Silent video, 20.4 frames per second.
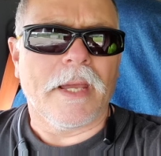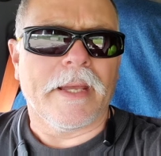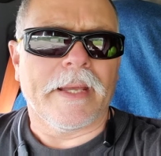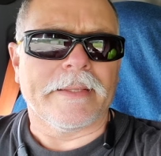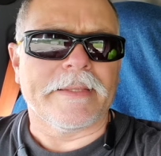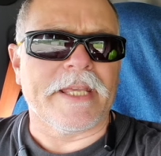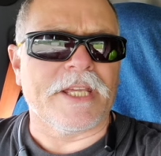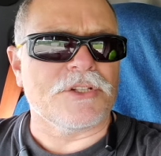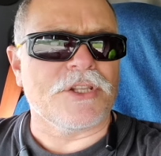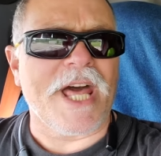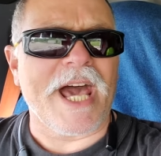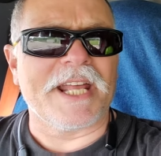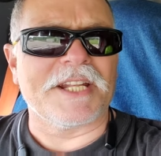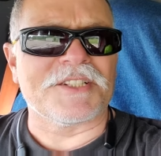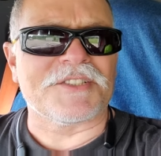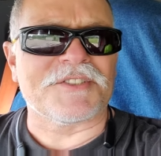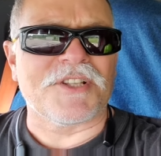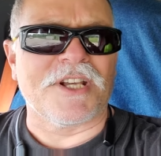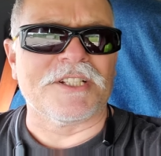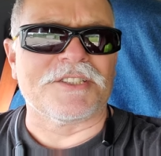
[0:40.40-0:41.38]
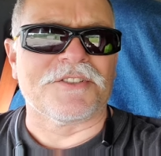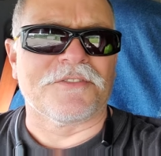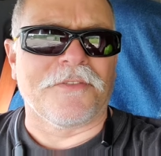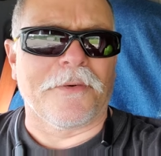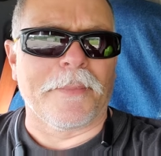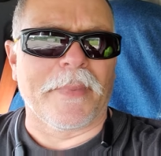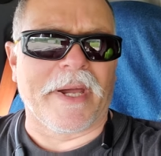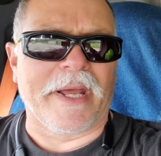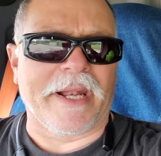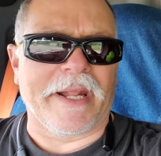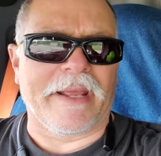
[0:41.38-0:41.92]
The United States of
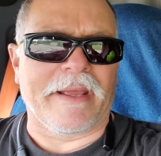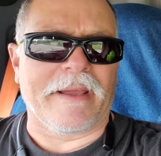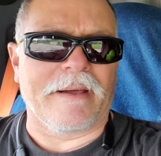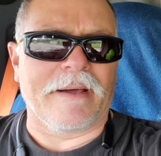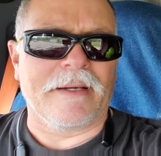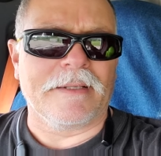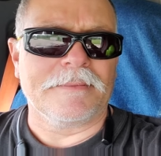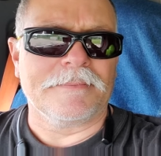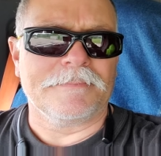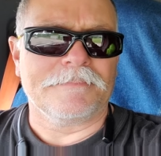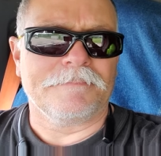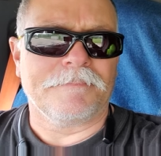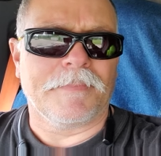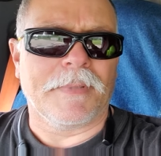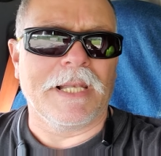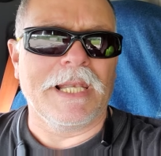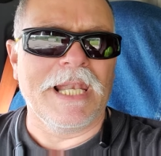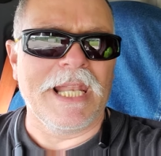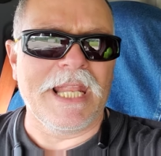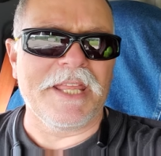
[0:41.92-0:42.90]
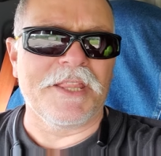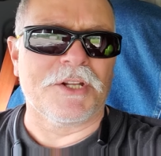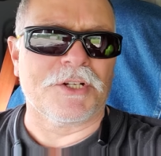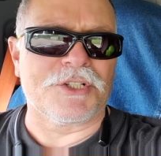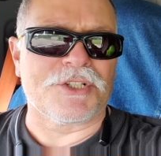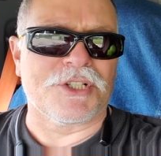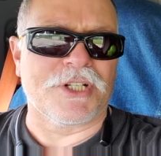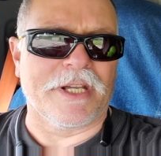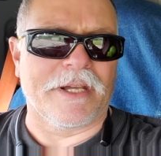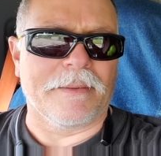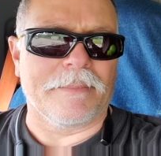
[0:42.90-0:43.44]
America
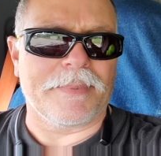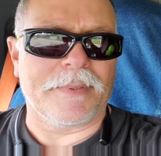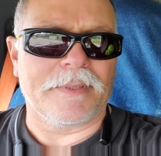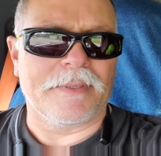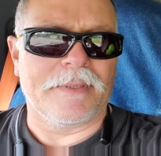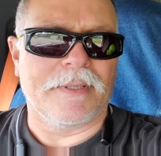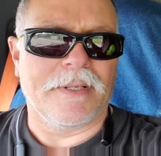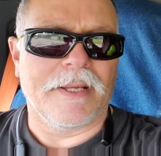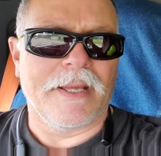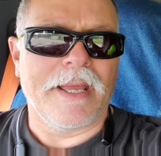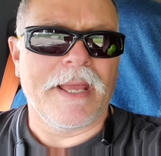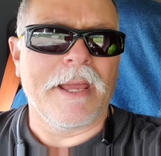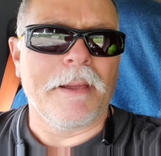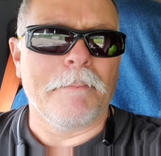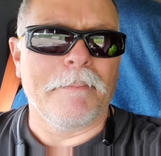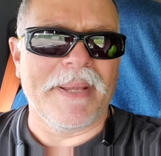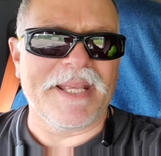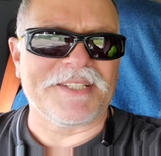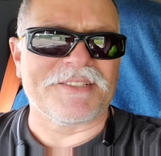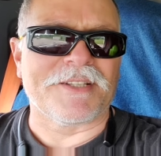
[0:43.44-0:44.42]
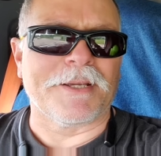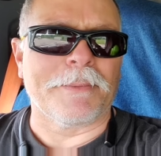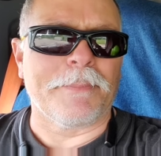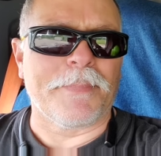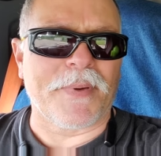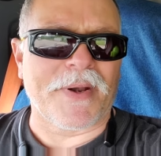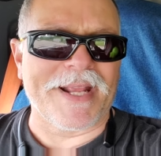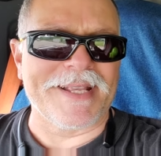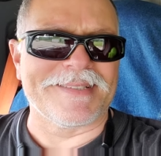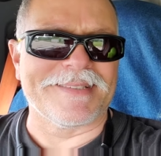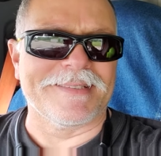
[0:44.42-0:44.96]
leadership, Mr.
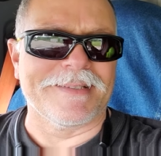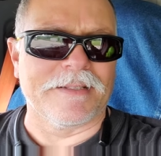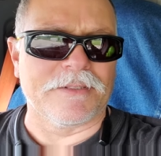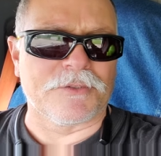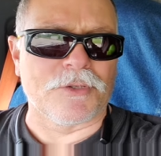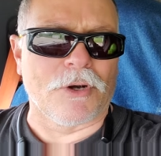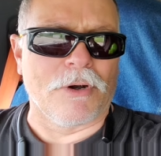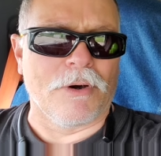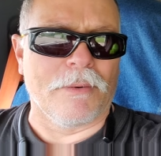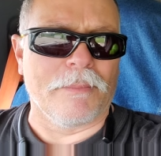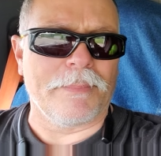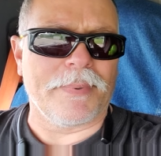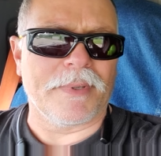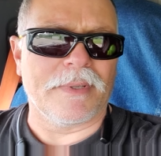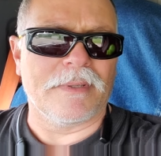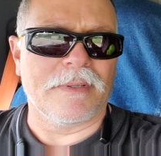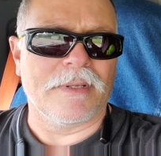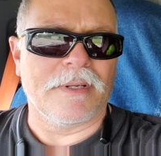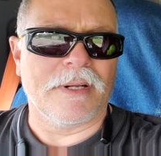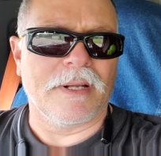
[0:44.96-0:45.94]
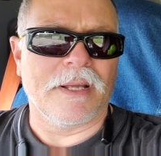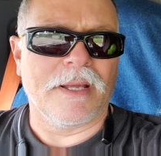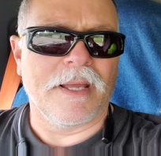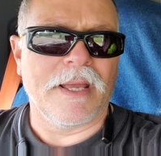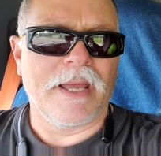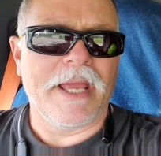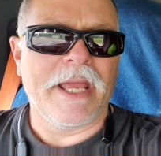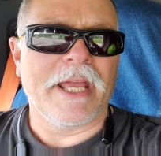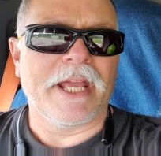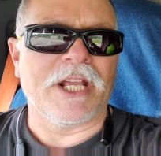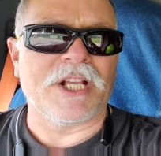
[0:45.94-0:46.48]
President Trump,
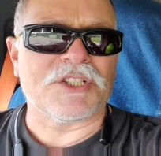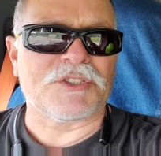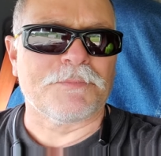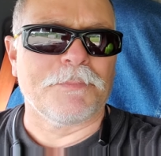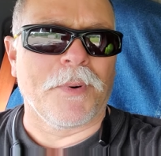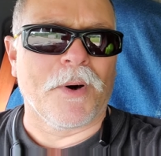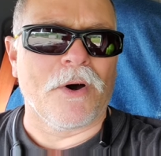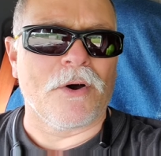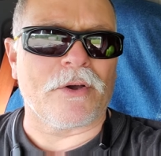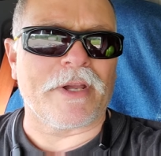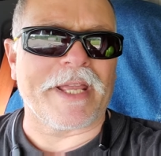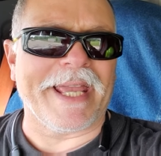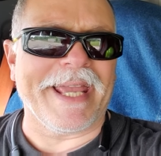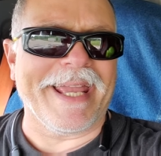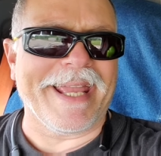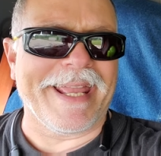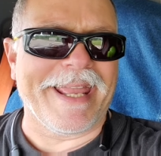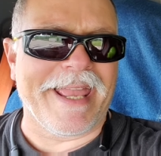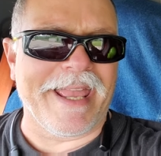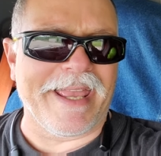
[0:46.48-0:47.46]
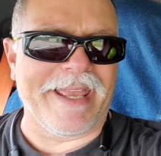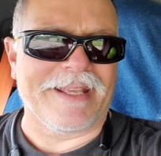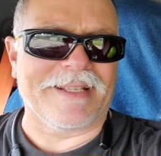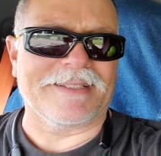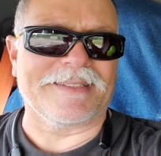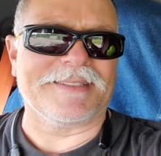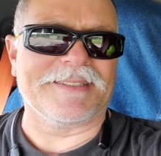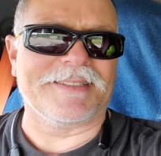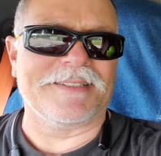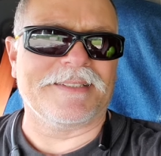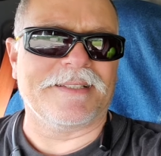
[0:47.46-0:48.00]
spoke
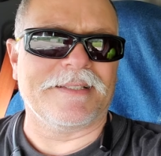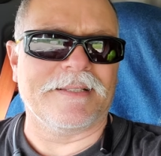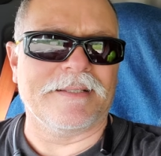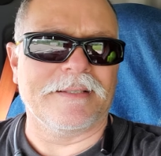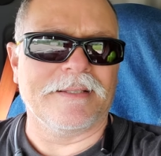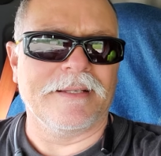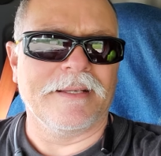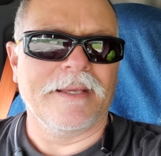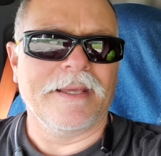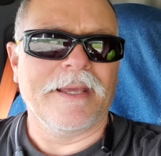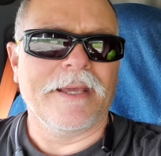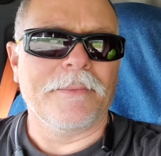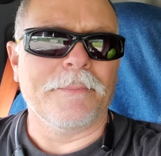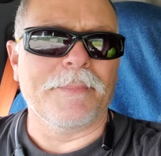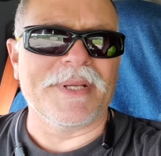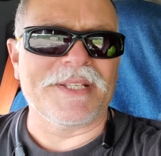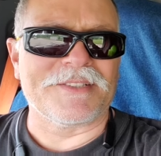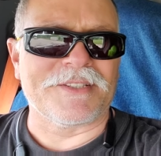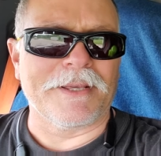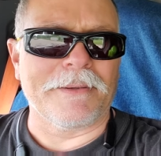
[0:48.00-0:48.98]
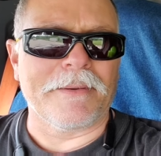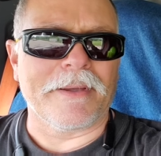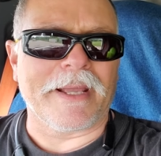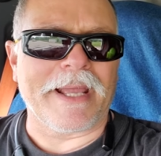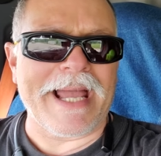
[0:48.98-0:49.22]
against Mr.